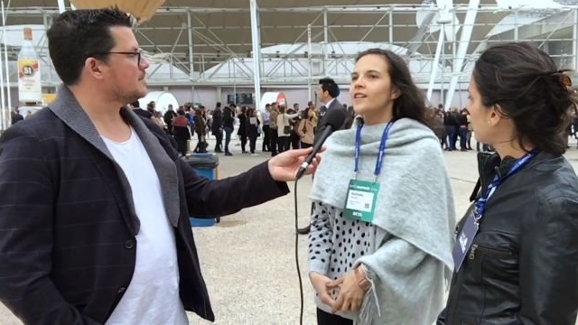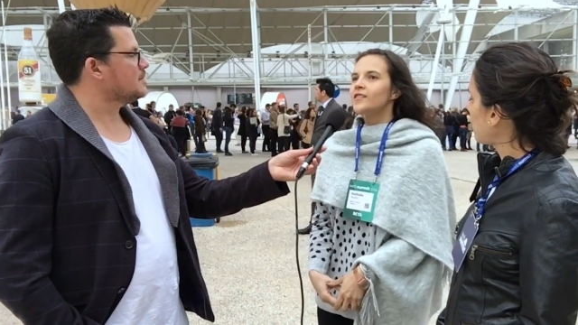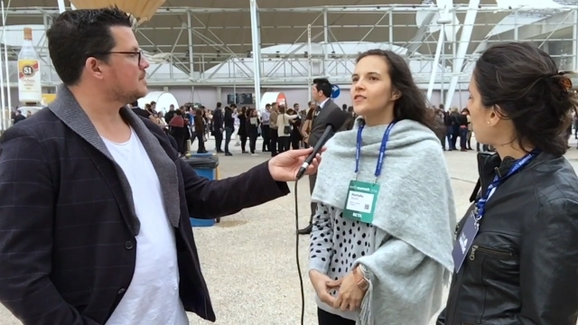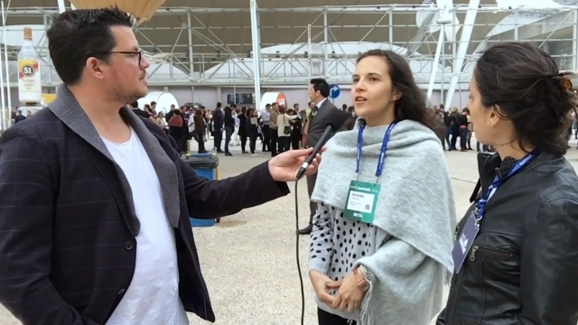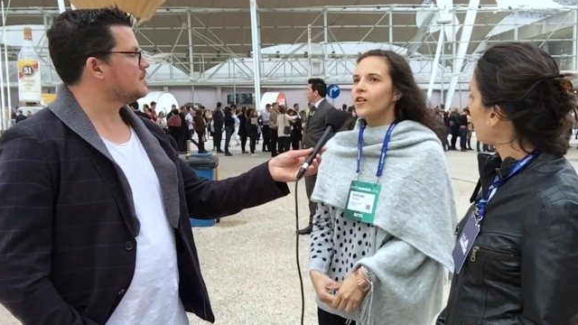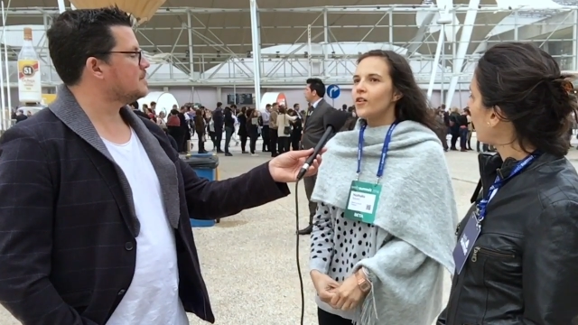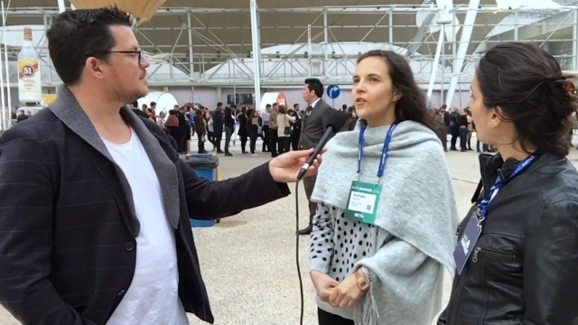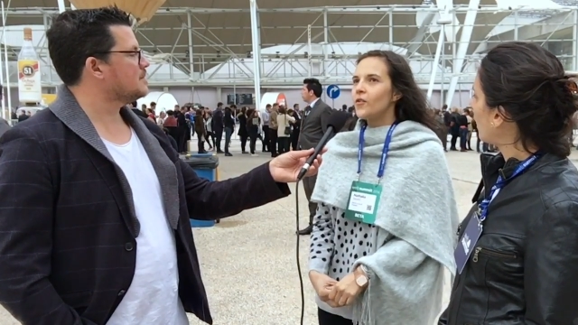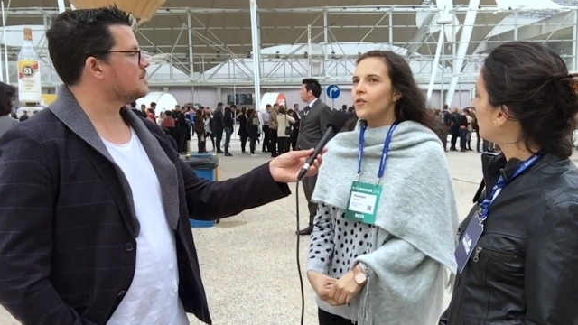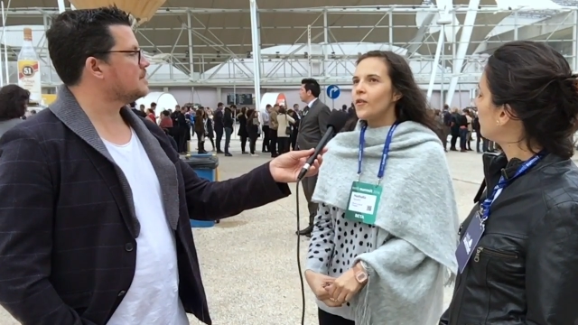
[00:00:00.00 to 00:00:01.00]

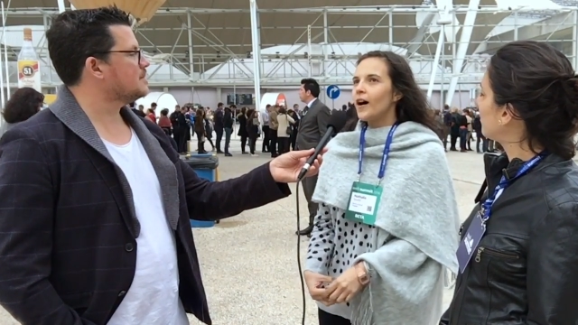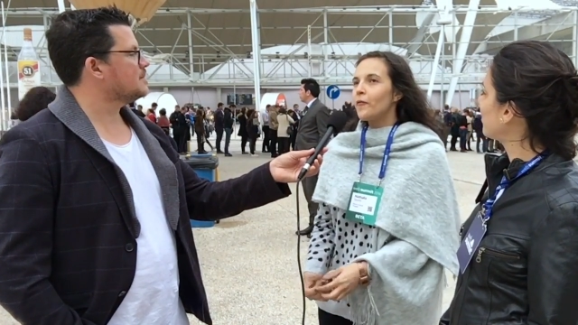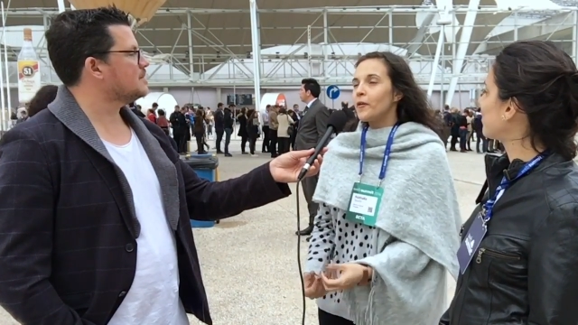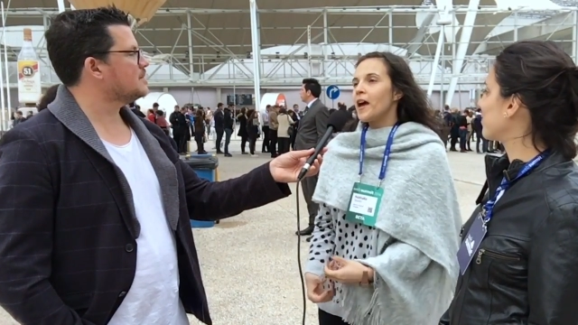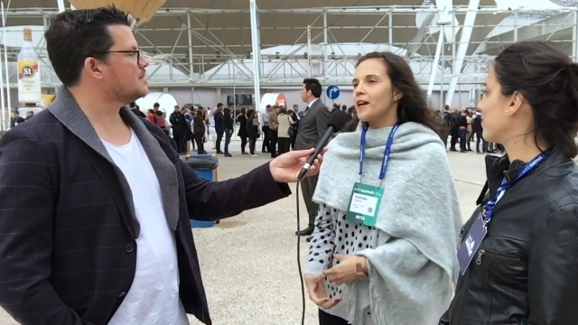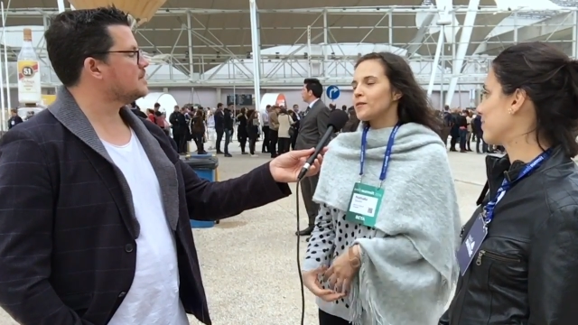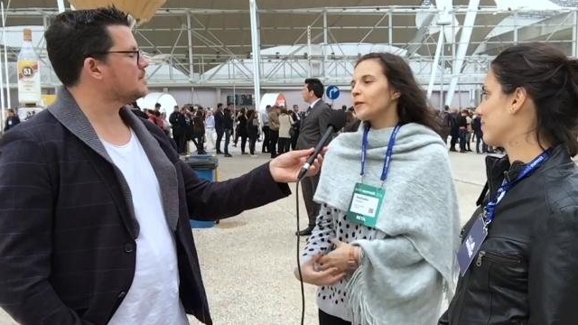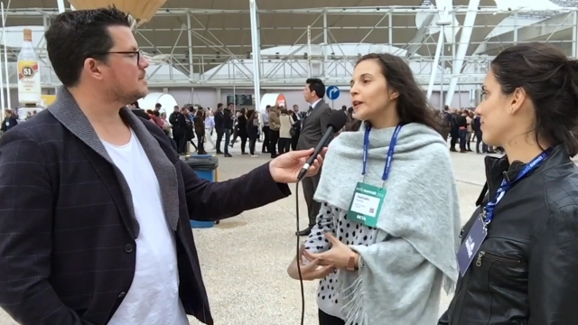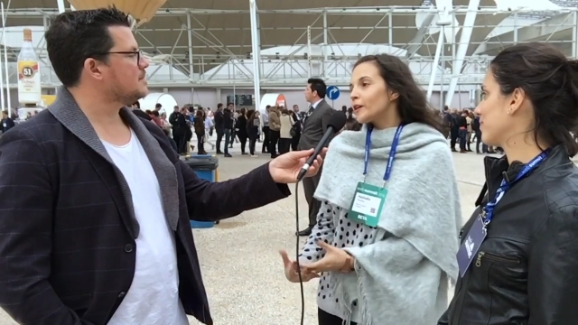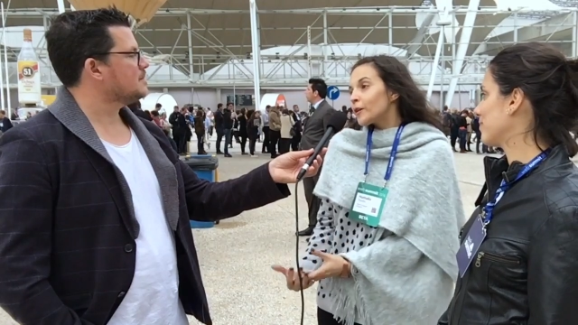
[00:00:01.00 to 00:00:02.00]
Speaker 1: So yes,
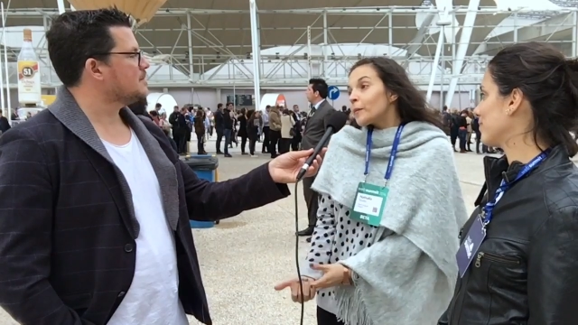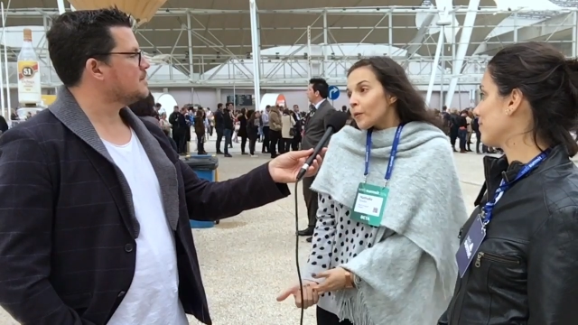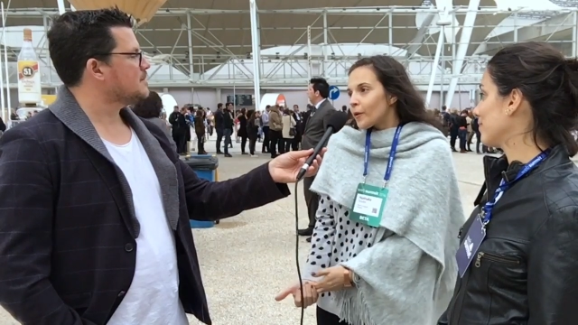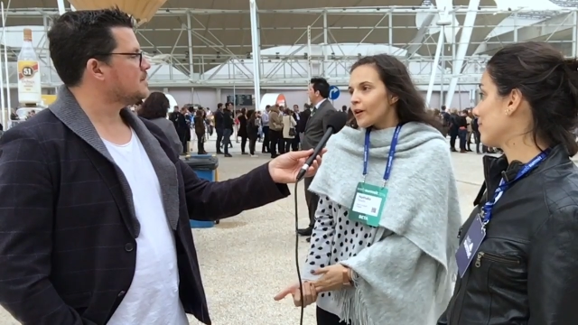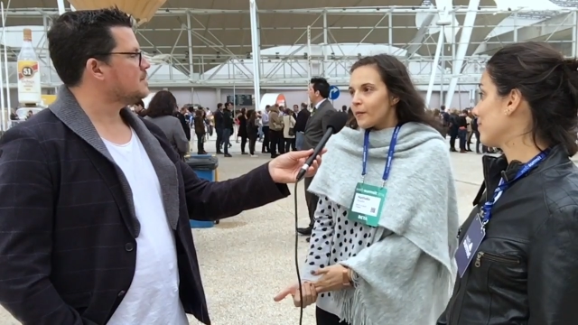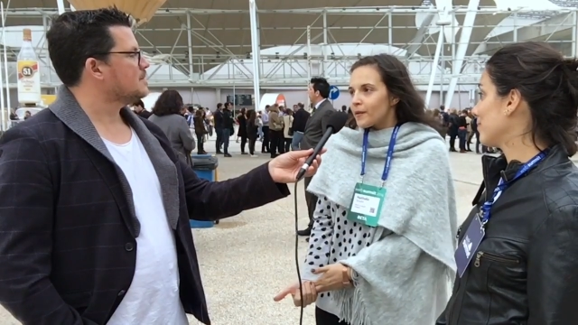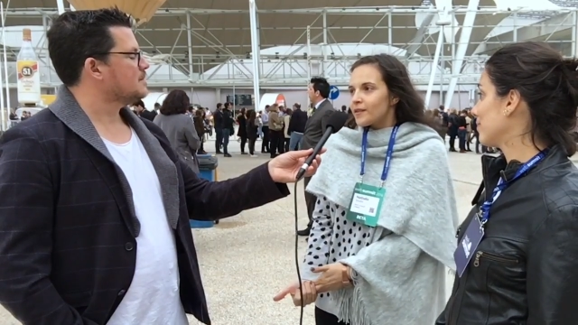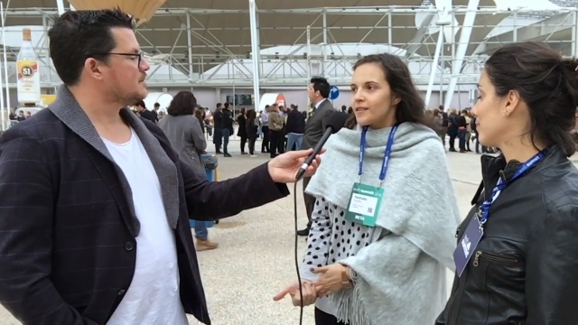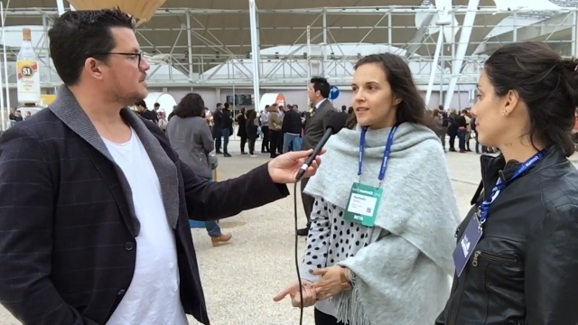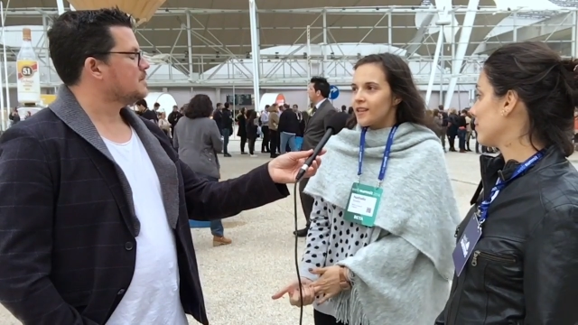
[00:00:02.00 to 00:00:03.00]
we learn more about
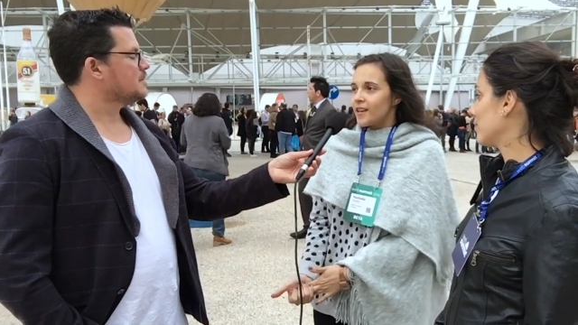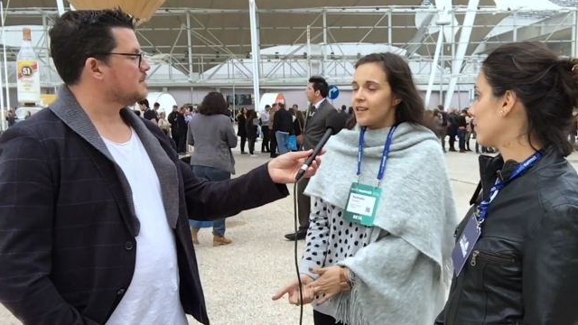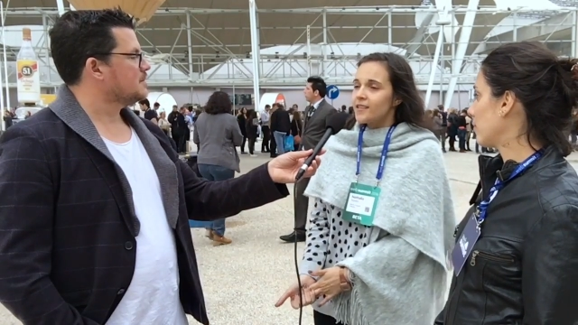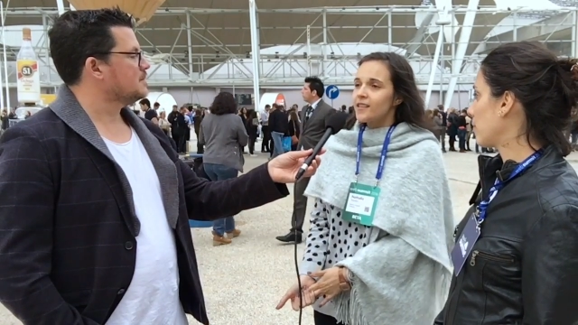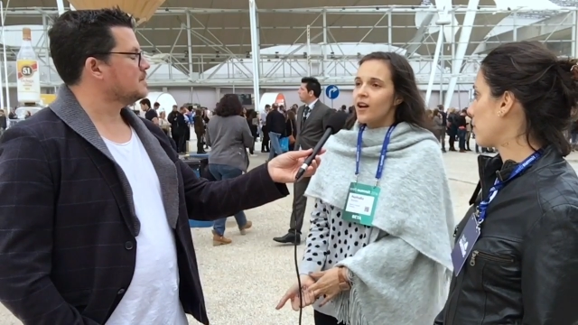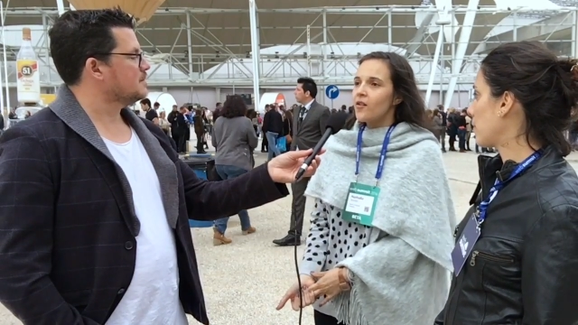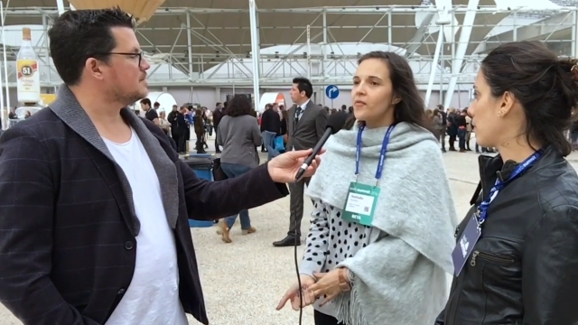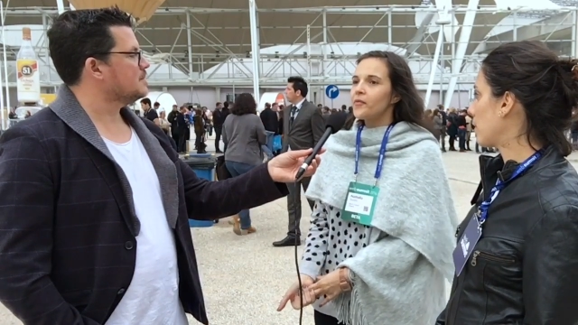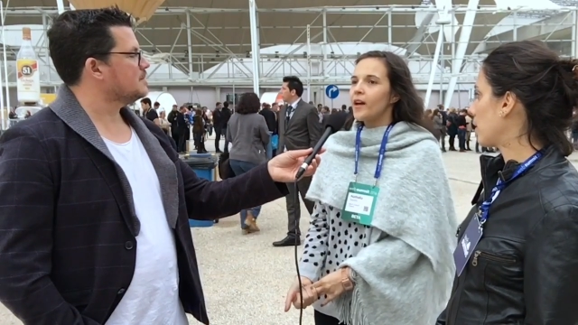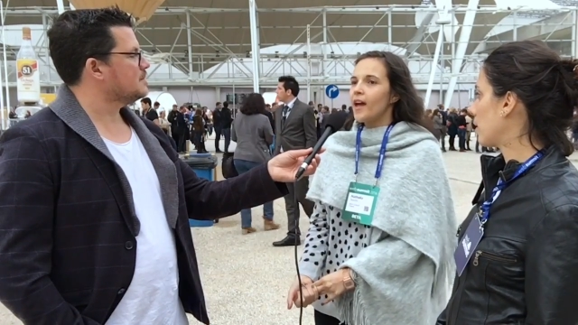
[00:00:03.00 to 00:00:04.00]
the city
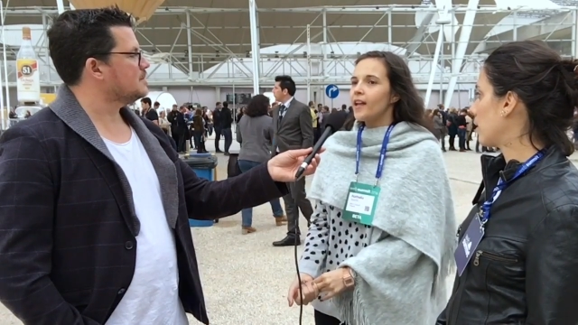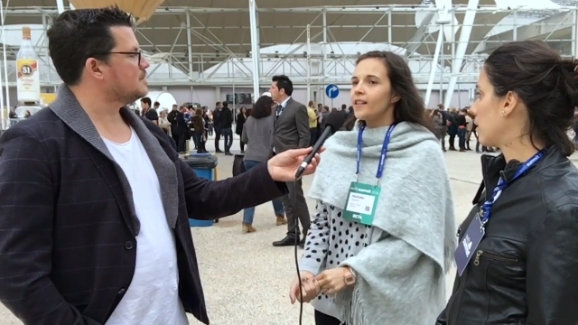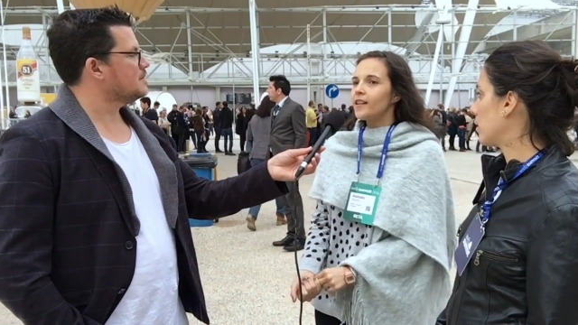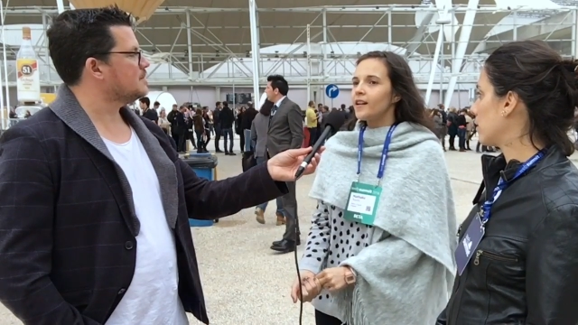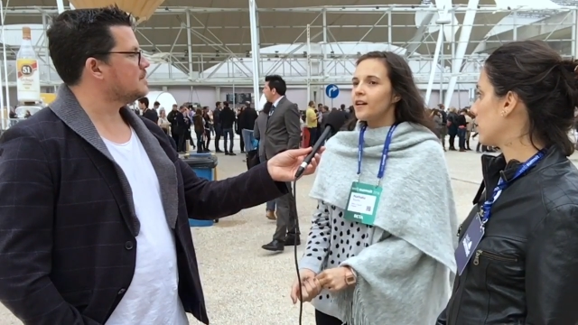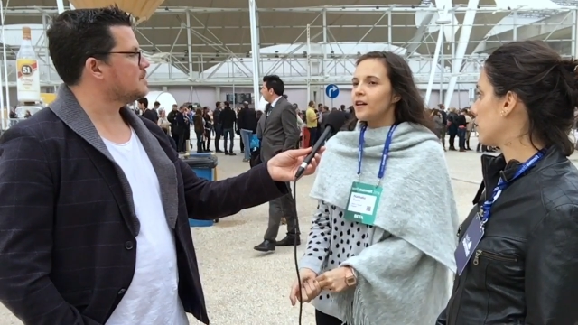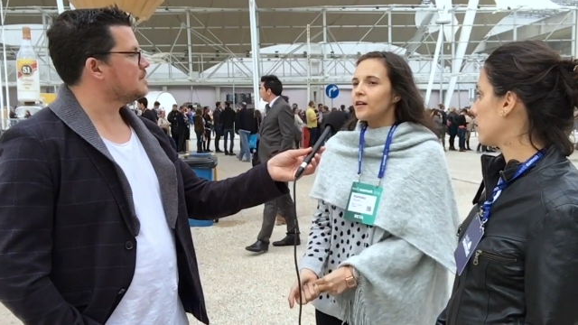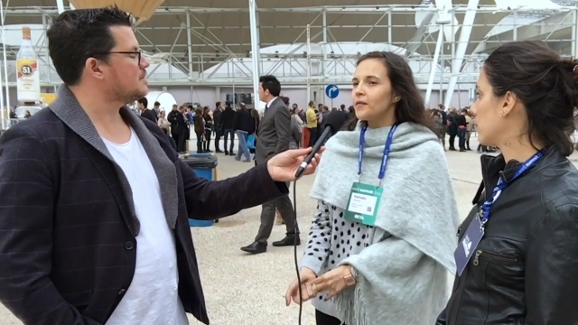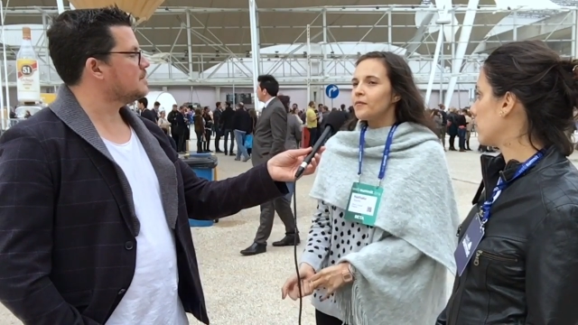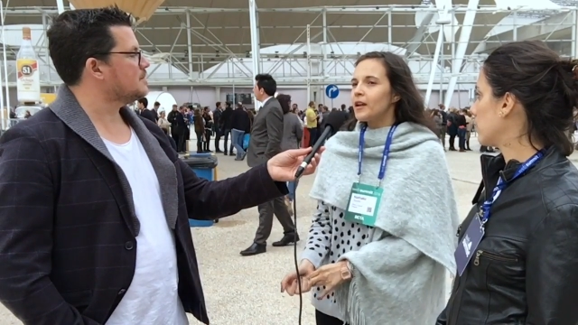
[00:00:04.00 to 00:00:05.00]
itself, and uh,